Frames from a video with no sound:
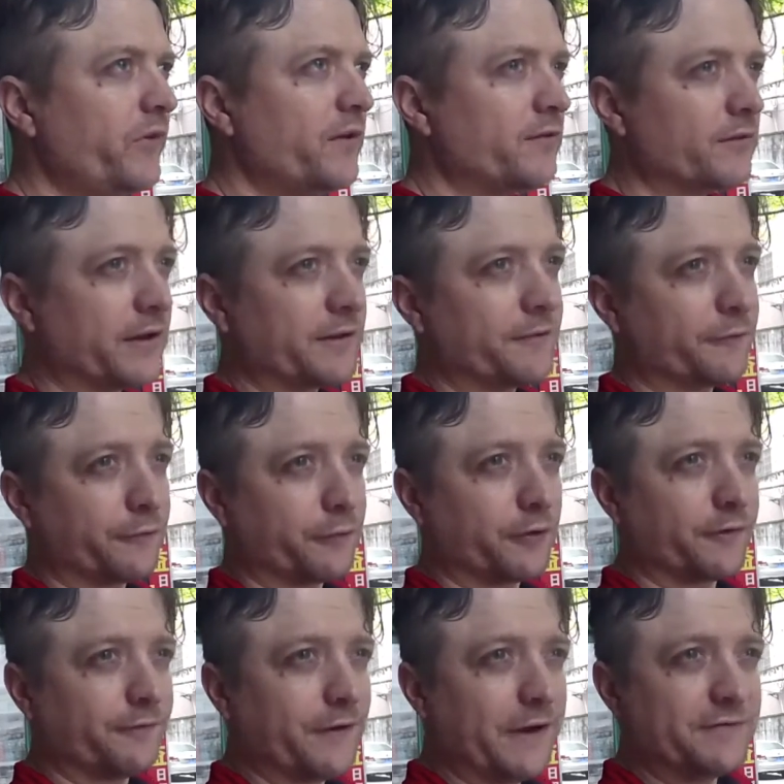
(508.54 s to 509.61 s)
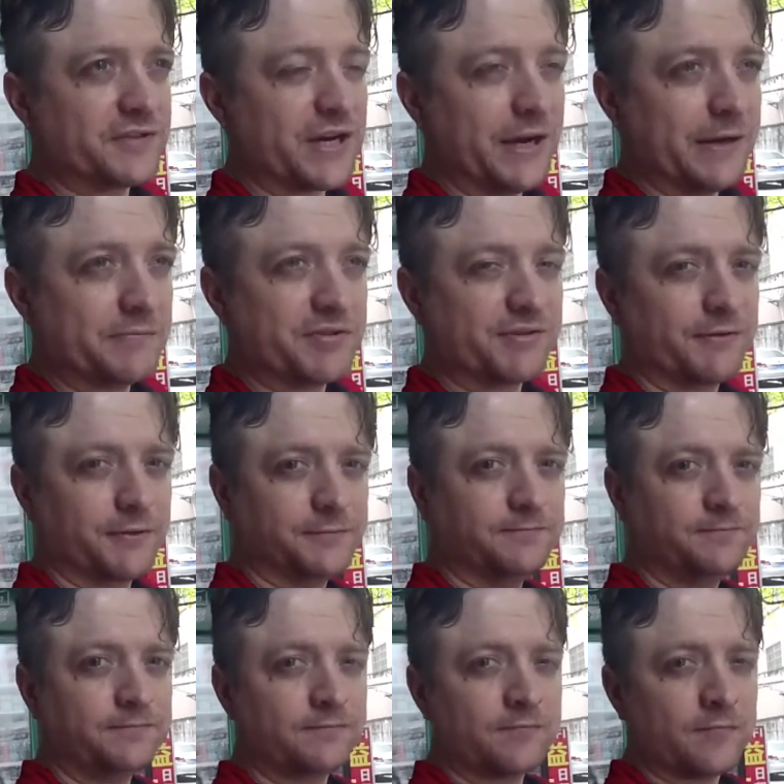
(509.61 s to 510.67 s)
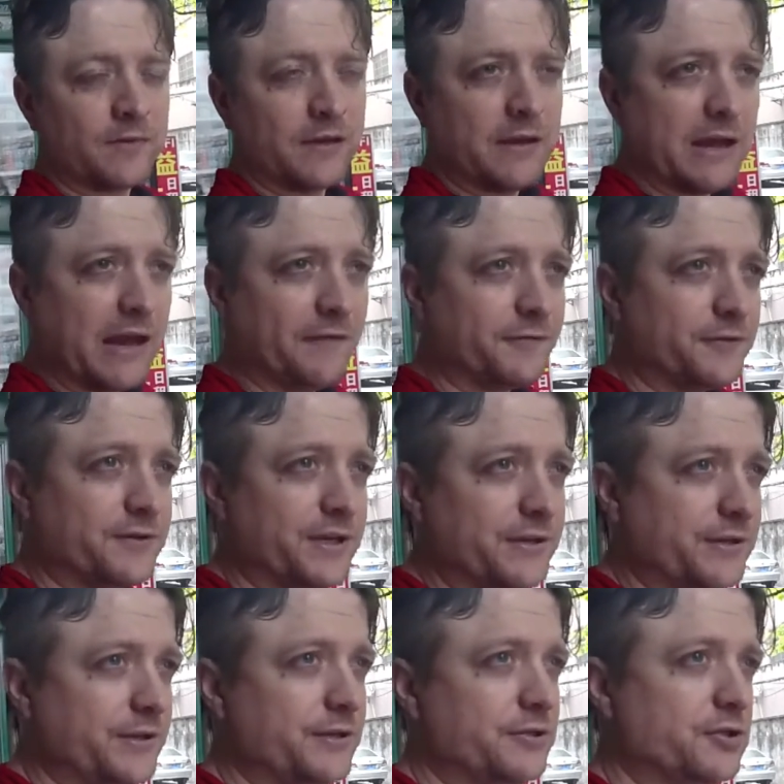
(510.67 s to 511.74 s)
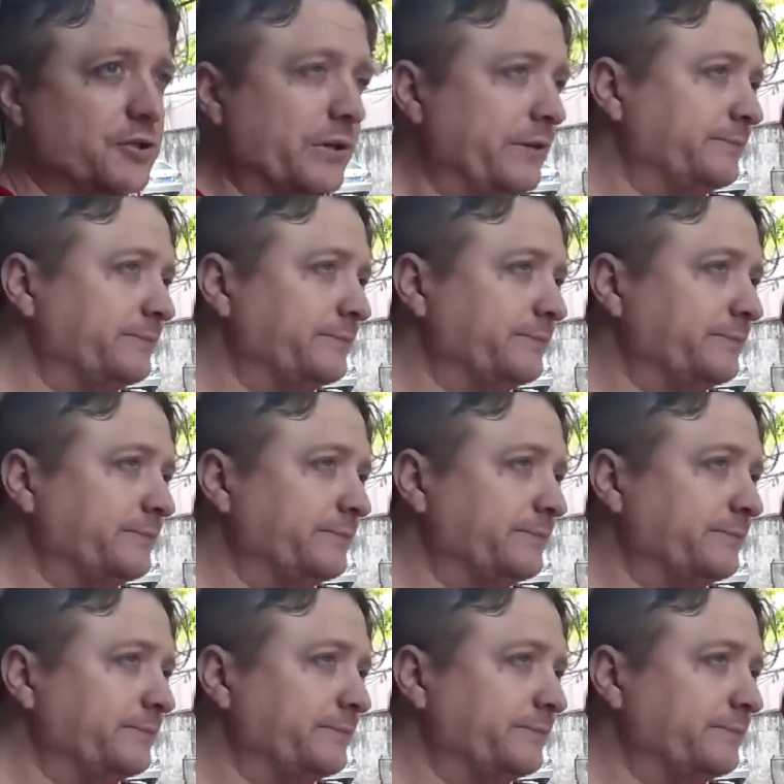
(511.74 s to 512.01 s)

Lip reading: like 4 or 5 times for half a day each.